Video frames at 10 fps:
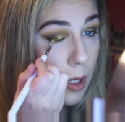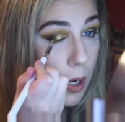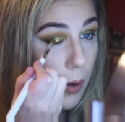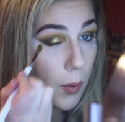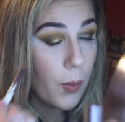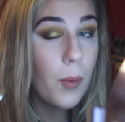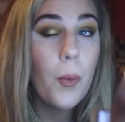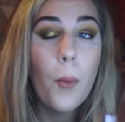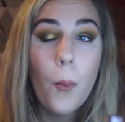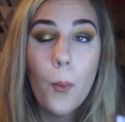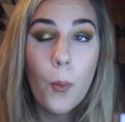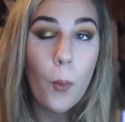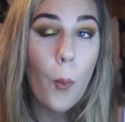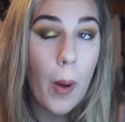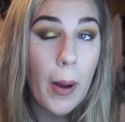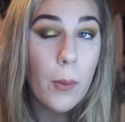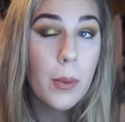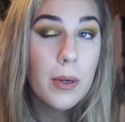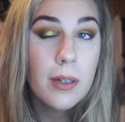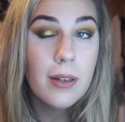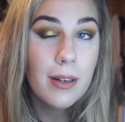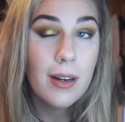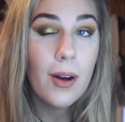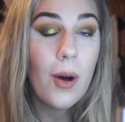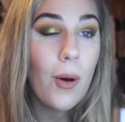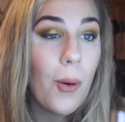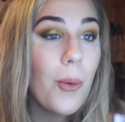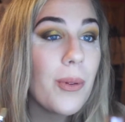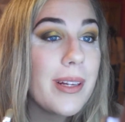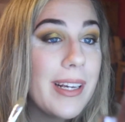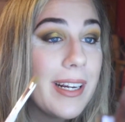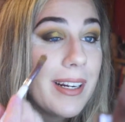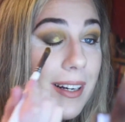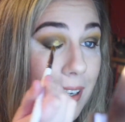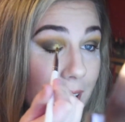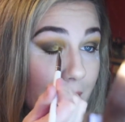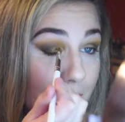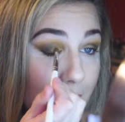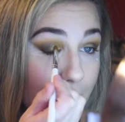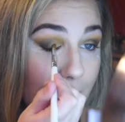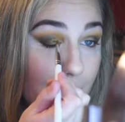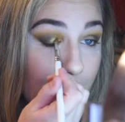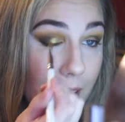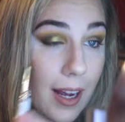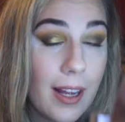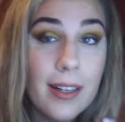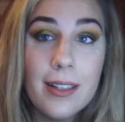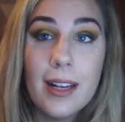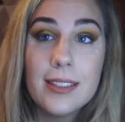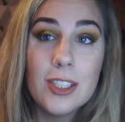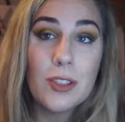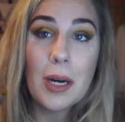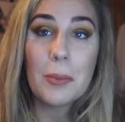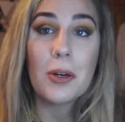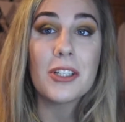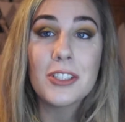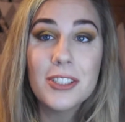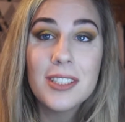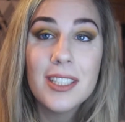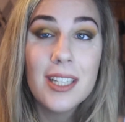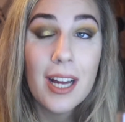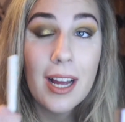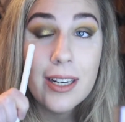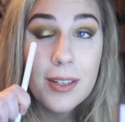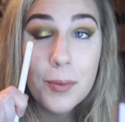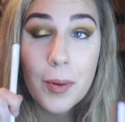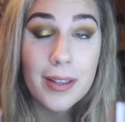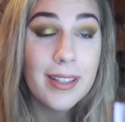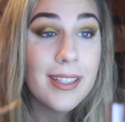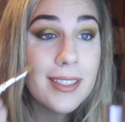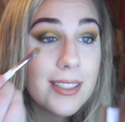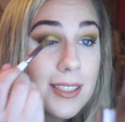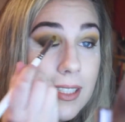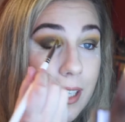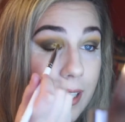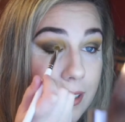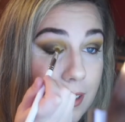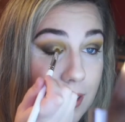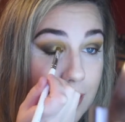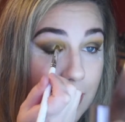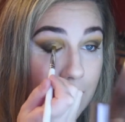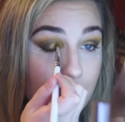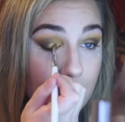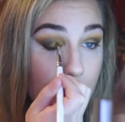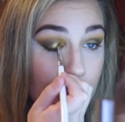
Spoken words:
Oh, wow. Holy. And that's a dry brush. I didn't wet this. That's insane.